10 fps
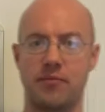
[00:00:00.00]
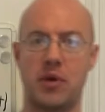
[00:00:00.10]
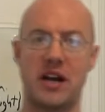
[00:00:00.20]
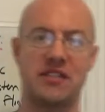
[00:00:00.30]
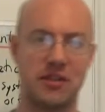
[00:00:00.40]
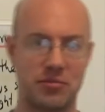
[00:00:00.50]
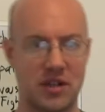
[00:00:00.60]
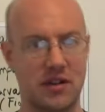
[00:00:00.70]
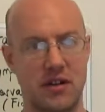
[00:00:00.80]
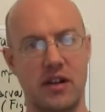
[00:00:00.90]
bicep
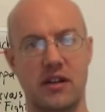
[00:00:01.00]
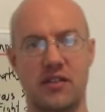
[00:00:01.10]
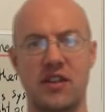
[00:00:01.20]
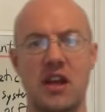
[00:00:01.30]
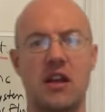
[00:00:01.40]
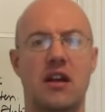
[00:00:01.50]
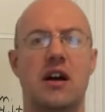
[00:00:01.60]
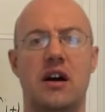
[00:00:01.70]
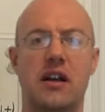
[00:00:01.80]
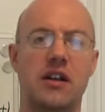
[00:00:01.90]
tendonitis,
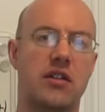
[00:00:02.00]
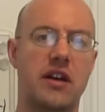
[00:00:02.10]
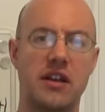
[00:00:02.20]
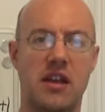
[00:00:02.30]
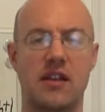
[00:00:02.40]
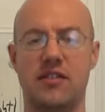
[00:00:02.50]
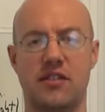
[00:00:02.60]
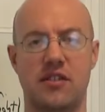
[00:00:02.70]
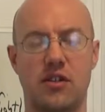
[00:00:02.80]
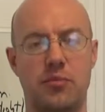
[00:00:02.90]
uh, in a lot of
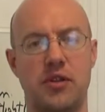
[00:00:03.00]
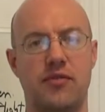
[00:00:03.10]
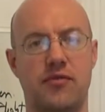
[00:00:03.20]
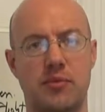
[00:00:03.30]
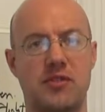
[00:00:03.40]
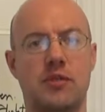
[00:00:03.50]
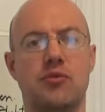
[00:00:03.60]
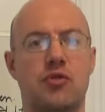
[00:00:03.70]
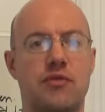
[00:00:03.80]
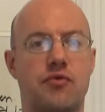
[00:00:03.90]
cases it'll be from some
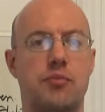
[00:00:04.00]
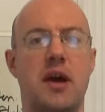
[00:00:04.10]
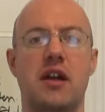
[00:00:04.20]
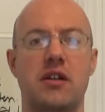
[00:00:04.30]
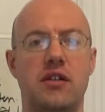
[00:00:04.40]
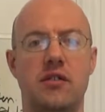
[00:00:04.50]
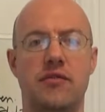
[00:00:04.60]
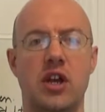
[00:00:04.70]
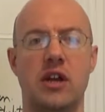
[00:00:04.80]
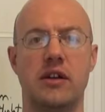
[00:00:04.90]
sort of
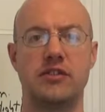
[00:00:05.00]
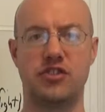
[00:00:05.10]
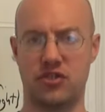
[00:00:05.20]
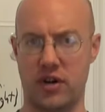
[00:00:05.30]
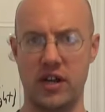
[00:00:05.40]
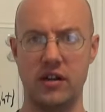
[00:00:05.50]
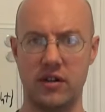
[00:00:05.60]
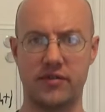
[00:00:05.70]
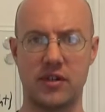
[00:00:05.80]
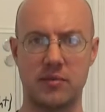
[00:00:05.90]
repetitive strain
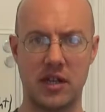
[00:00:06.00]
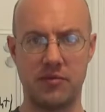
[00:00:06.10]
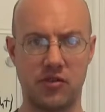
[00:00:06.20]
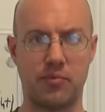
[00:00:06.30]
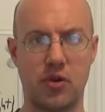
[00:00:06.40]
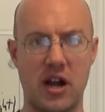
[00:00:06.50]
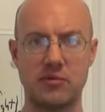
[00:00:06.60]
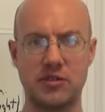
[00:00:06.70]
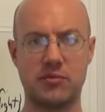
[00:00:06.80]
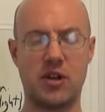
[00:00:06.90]
of some type, so
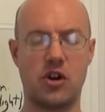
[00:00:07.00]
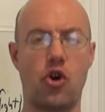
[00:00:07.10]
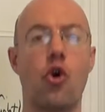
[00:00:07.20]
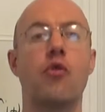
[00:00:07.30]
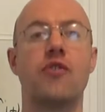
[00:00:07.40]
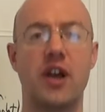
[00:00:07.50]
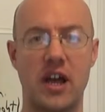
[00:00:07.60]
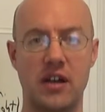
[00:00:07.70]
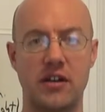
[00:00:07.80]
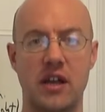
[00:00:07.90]
perhaps some kind of
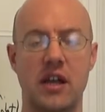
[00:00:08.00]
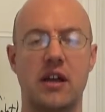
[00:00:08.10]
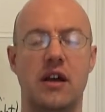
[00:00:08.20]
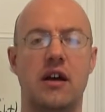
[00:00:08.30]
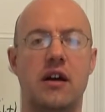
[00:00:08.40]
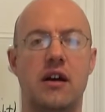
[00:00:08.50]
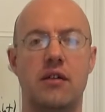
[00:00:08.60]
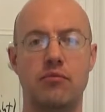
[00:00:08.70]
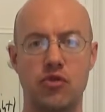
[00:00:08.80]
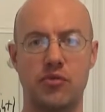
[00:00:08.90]
overhead
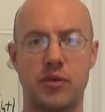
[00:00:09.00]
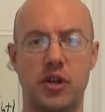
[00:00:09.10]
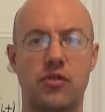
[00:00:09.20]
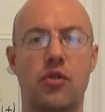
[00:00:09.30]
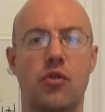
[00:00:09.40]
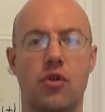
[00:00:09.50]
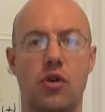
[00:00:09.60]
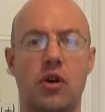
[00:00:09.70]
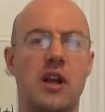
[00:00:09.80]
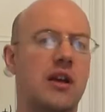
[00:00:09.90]
uh, movement,
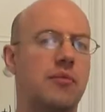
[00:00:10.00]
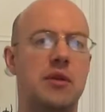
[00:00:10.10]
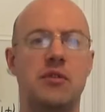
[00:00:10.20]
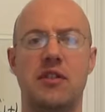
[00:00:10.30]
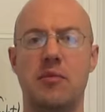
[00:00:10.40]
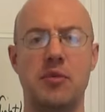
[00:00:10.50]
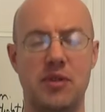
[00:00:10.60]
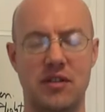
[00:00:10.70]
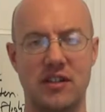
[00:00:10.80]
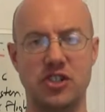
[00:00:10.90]
or maybe they might
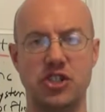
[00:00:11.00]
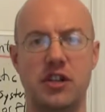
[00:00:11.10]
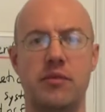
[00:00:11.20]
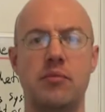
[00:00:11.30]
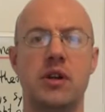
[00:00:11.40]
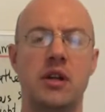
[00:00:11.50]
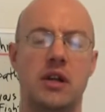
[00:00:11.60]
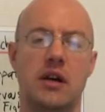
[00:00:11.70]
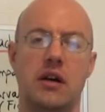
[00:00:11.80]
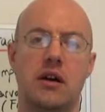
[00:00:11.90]
be in the gym
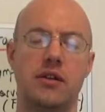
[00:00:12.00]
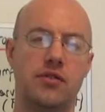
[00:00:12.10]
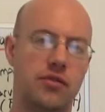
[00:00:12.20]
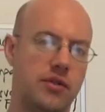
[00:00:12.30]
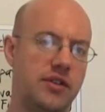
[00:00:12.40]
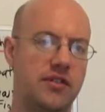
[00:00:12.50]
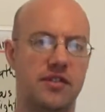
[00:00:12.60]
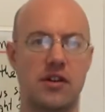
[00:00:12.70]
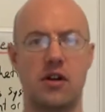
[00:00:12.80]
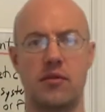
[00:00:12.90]
uh, doing
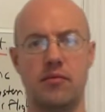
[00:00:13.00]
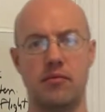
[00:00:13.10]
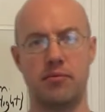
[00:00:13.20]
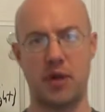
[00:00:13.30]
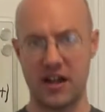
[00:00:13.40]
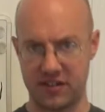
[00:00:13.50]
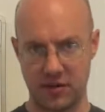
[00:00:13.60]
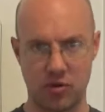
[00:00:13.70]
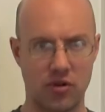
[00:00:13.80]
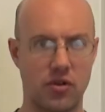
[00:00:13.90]
some
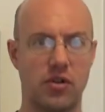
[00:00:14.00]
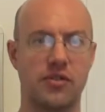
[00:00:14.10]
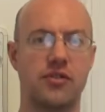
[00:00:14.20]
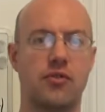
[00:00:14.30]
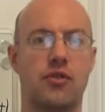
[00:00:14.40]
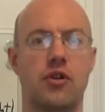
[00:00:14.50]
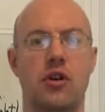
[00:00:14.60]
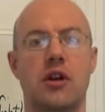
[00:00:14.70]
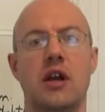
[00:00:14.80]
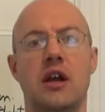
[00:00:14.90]
bicep curls
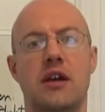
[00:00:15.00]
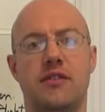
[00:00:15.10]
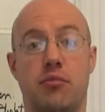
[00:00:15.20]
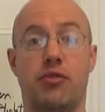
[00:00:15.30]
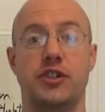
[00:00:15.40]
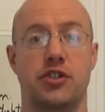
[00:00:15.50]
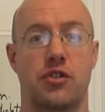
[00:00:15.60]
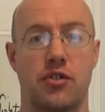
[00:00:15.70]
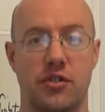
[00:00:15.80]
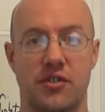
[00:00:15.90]
or some preacher
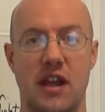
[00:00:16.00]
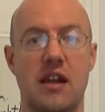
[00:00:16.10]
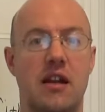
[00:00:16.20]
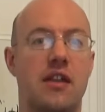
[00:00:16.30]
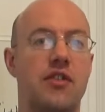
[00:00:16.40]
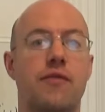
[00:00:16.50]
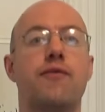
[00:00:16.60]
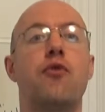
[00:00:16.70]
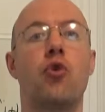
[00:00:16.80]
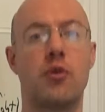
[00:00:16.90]
curls, and, and their
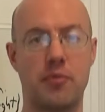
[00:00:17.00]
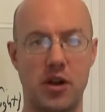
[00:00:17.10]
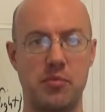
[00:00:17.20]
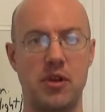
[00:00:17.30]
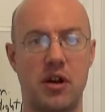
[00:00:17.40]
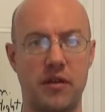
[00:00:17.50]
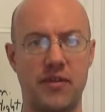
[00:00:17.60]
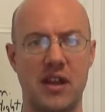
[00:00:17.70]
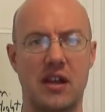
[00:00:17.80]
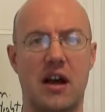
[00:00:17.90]
form might be
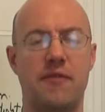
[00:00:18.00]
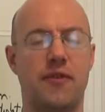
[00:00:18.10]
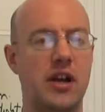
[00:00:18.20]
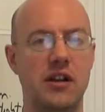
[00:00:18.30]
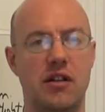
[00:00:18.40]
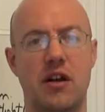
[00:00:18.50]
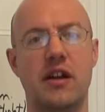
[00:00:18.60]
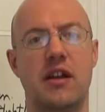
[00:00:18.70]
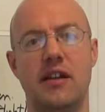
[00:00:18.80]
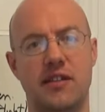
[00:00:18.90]
off. I find in a
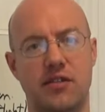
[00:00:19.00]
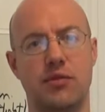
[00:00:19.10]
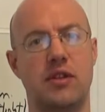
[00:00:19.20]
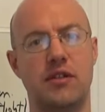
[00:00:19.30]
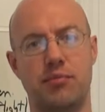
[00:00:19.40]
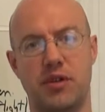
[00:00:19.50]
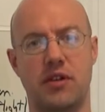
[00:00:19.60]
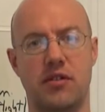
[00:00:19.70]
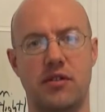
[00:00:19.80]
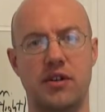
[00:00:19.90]
lot of cases with these
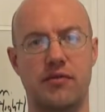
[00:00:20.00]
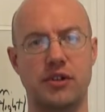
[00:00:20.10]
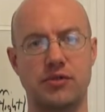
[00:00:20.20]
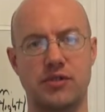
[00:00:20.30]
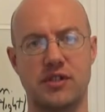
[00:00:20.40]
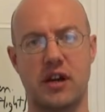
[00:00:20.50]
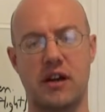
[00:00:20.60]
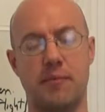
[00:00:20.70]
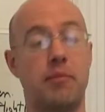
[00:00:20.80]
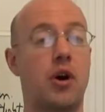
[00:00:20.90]
particular individuals,
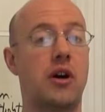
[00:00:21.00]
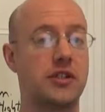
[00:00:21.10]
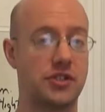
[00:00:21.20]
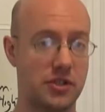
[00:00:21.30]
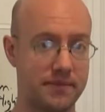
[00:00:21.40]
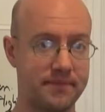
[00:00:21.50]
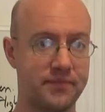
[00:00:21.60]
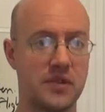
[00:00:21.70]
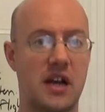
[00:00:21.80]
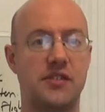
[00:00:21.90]
um, posture
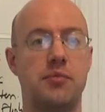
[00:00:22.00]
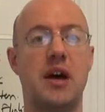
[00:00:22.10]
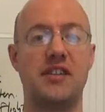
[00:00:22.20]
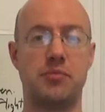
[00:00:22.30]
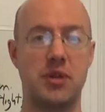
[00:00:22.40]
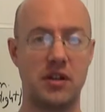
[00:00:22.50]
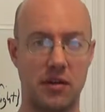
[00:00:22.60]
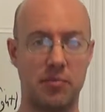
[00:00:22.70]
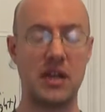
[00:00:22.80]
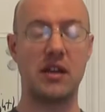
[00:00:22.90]
has a, has a big,
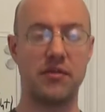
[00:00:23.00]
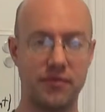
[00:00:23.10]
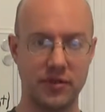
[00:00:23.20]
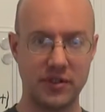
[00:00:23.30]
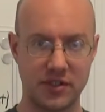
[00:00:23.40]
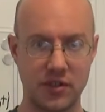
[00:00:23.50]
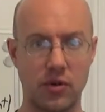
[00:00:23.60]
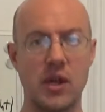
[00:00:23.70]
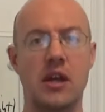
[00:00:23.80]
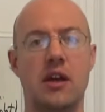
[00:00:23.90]
big influence.
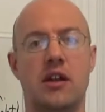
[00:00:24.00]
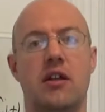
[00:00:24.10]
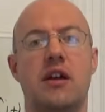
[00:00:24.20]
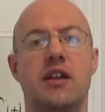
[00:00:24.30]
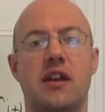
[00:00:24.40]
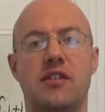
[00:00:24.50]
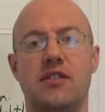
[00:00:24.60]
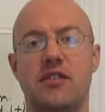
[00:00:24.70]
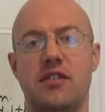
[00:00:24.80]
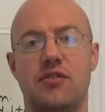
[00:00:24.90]
So in a lot of
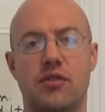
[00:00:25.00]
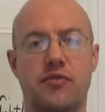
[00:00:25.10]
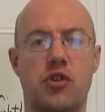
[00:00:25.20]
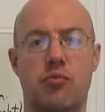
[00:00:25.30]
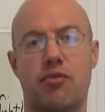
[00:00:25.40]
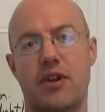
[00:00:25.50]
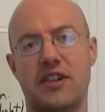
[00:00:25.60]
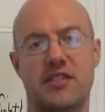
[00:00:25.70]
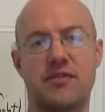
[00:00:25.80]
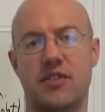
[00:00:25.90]
cases, these sort of
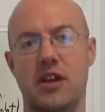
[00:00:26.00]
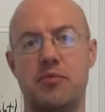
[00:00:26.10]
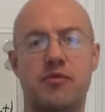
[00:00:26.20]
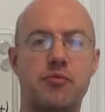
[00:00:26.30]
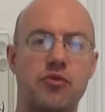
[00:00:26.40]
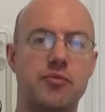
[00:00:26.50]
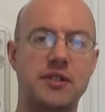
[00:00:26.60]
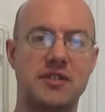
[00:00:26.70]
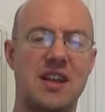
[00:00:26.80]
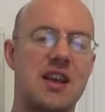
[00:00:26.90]
compressive type of
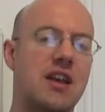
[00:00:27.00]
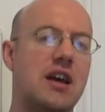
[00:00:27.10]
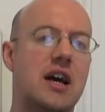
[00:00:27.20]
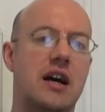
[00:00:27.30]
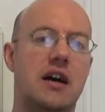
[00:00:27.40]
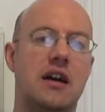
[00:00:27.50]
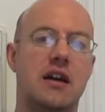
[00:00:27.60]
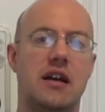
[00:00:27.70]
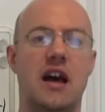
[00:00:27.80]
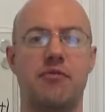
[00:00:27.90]
movements uh,
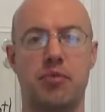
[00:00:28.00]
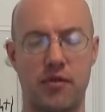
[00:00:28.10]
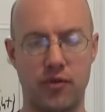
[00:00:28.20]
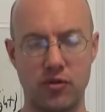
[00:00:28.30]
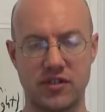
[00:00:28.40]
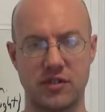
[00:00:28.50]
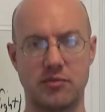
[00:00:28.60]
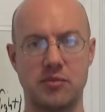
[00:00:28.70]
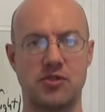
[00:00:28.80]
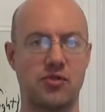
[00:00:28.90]
have provoked
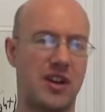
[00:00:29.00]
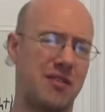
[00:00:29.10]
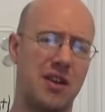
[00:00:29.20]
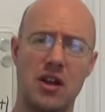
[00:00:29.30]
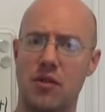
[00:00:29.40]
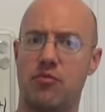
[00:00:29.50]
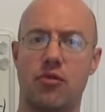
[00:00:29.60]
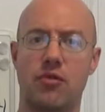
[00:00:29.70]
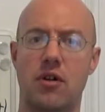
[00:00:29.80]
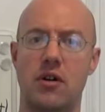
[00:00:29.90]
symptoms. So again,
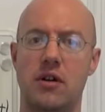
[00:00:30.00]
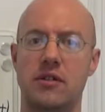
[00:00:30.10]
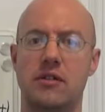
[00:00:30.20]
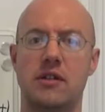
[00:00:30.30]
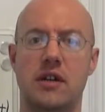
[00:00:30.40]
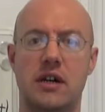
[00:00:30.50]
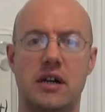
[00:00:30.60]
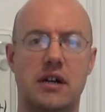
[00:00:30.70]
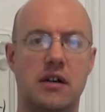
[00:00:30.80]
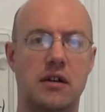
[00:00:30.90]
prolonged
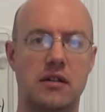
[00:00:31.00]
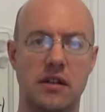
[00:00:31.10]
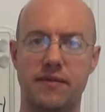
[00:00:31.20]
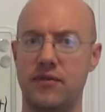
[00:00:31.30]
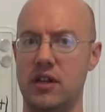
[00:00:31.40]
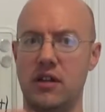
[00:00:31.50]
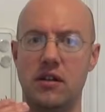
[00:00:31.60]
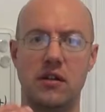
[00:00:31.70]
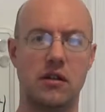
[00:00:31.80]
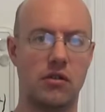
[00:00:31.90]
uh,
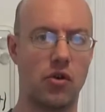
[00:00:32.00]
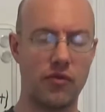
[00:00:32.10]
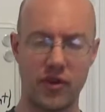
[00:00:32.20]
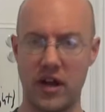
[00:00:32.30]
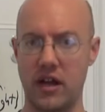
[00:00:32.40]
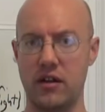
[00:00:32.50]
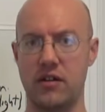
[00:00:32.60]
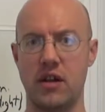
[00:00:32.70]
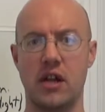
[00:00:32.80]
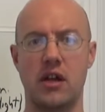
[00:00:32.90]
lifting, overhead,